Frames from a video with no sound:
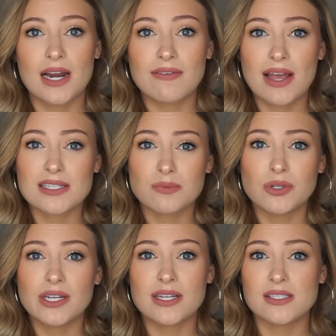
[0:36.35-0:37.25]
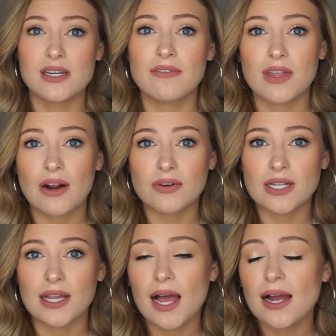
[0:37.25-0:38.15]
and I've got some really good stuff that I
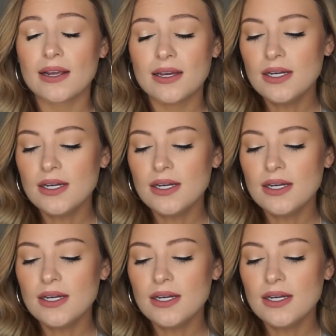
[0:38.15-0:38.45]
really like.